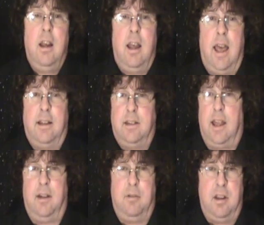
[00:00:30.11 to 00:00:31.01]
And
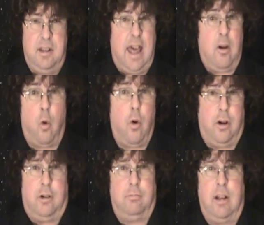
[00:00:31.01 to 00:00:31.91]
in that
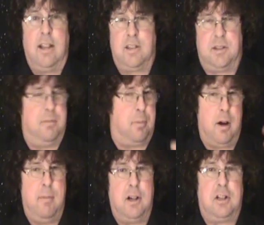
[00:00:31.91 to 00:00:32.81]
order. That's
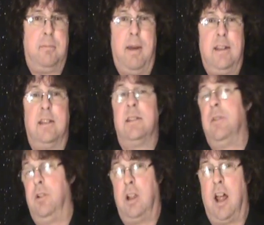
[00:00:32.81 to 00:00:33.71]
pretty much the basis
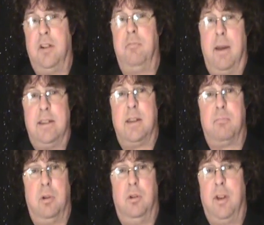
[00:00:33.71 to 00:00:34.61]
of a lot of basic
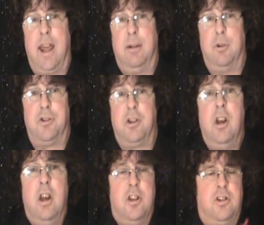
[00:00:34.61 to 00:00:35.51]
balloon animals.
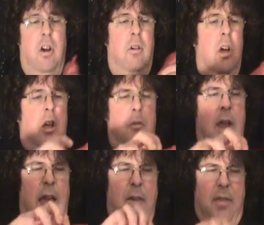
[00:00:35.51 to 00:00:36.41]
So we
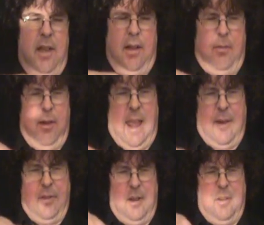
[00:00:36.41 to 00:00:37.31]
have
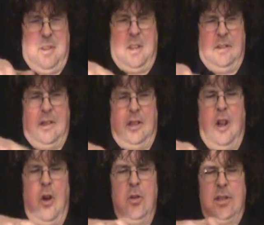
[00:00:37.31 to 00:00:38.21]
the
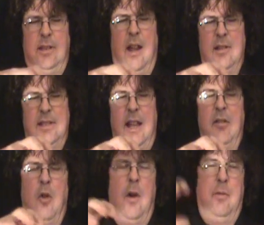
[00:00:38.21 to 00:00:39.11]
nose. Now instead
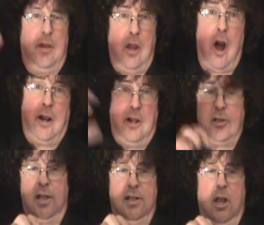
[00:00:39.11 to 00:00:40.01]
of going with long
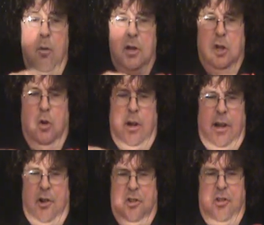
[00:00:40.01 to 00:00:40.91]
ears, let's go with short
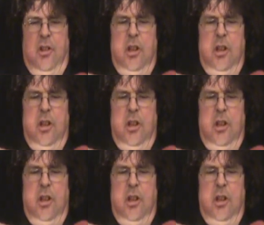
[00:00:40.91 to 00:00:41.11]
ears.